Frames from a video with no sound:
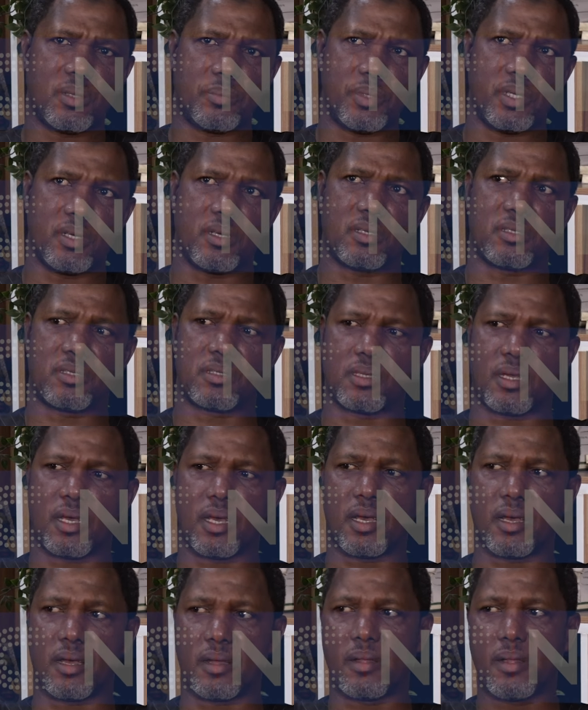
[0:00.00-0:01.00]
the periods,
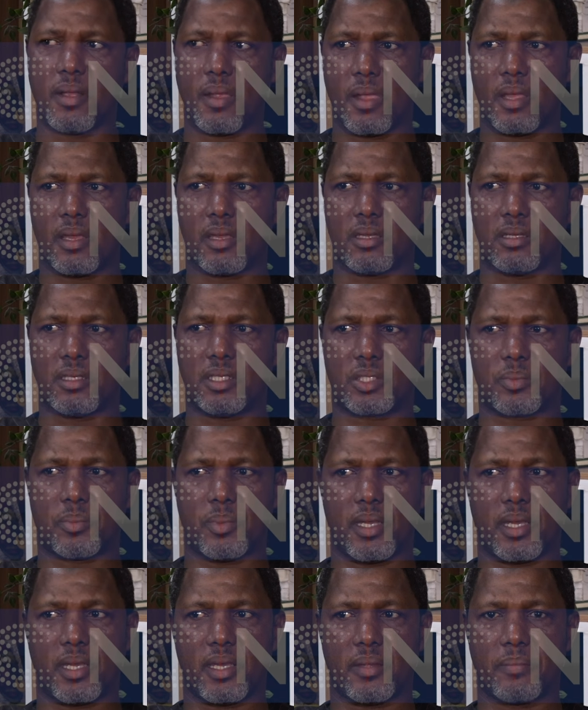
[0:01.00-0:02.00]
he
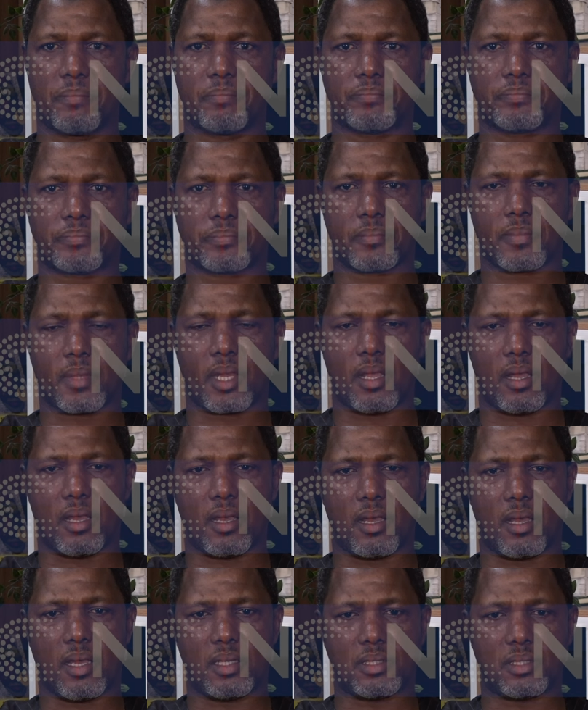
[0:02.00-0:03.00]
displayed
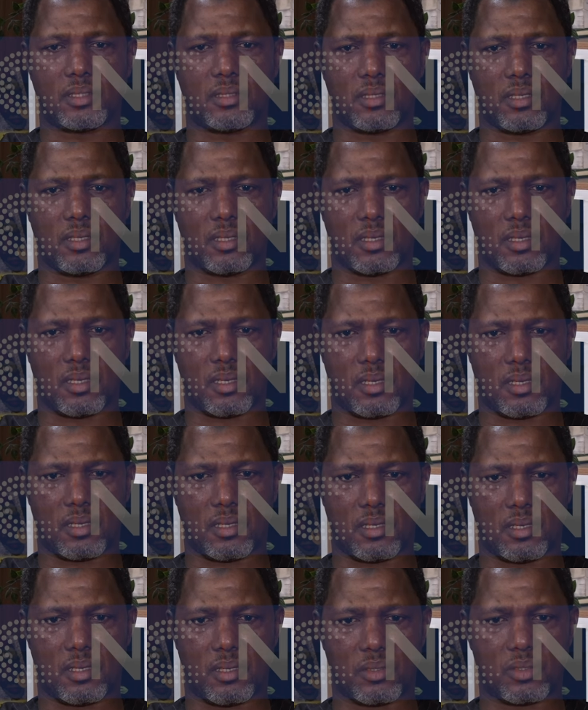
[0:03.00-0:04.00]
a
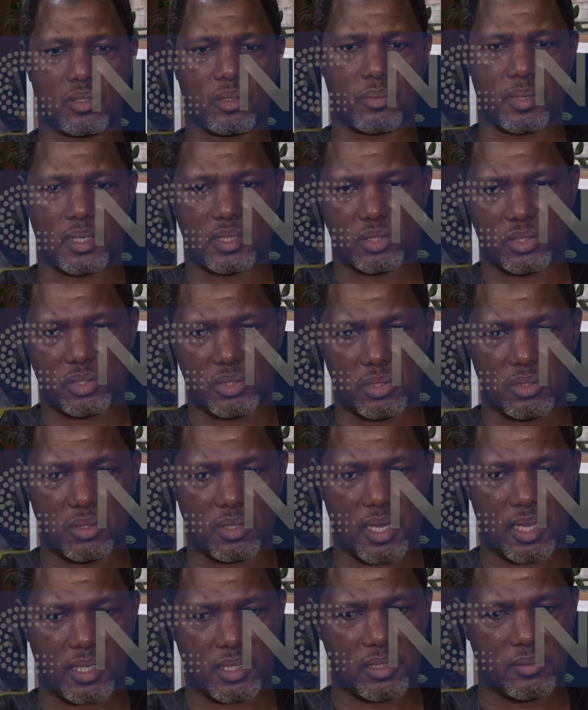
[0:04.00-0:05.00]
lot of
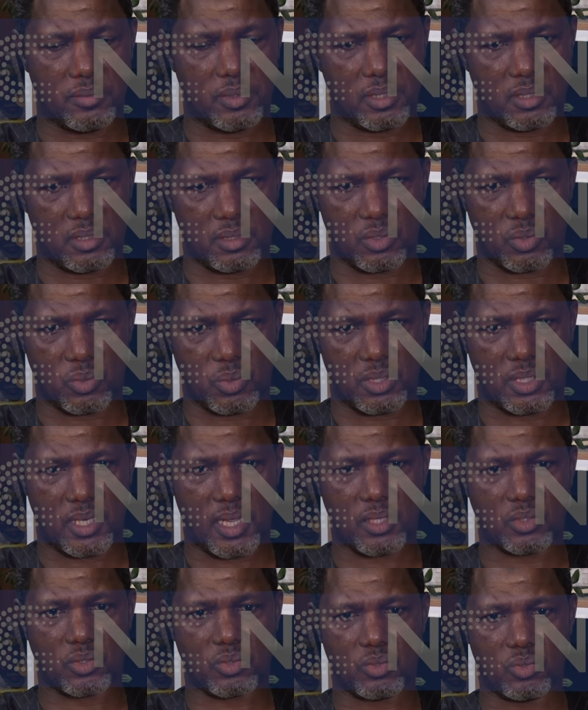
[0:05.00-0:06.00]
anti-union activities, which
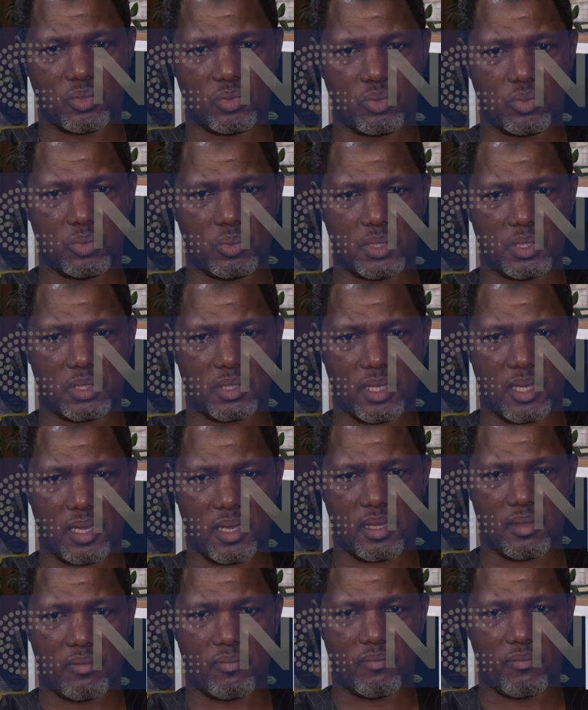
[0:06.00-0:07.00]
has to do with
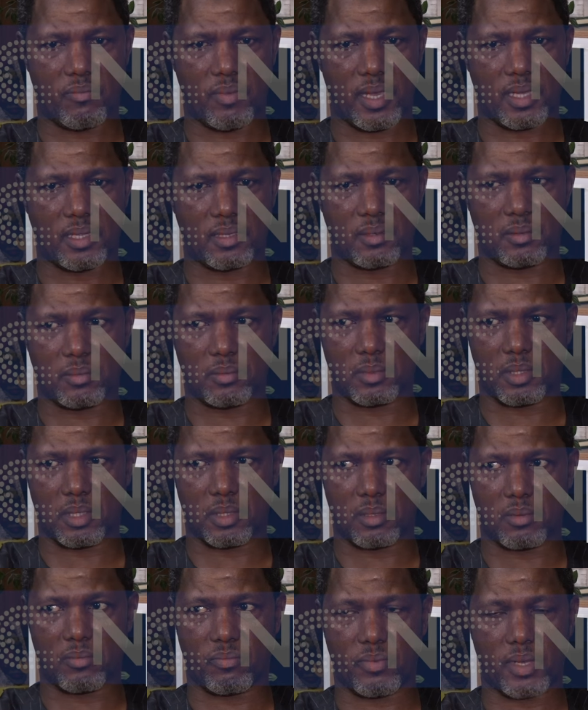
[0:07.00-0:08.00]

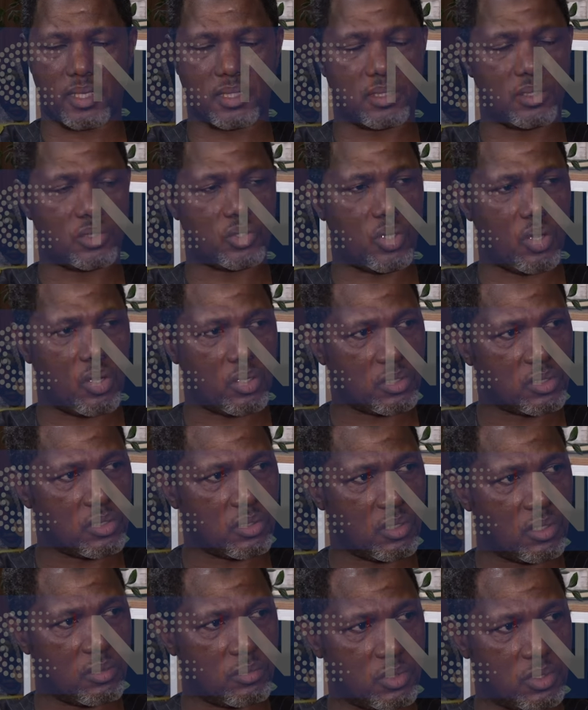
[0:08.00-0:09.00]
inviting talks
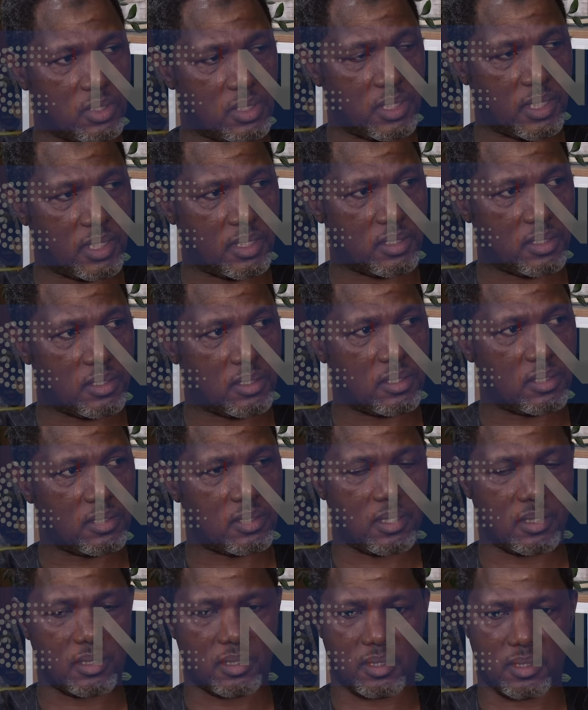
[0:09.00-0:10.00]
to come to the
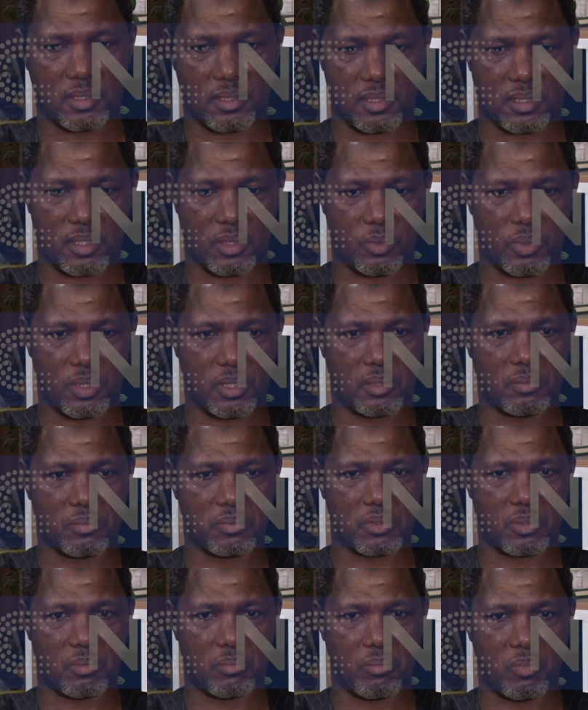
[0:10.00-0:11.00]
secretariat and catered away
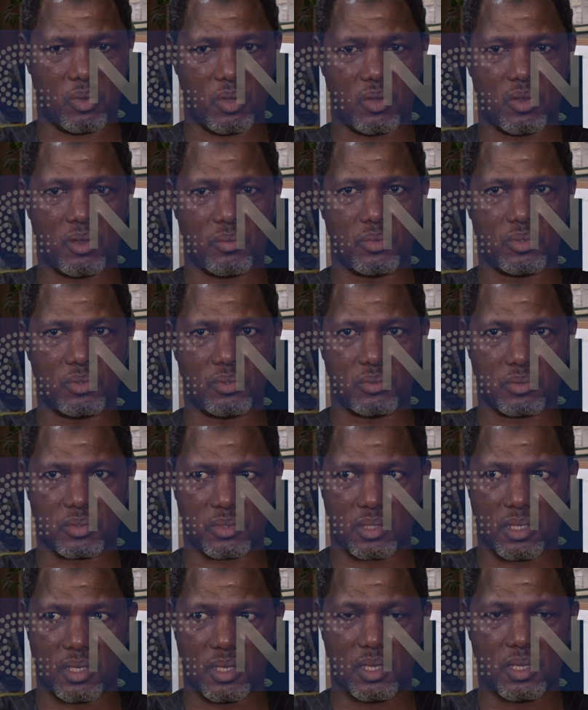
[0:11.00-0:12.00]
some boilerooms,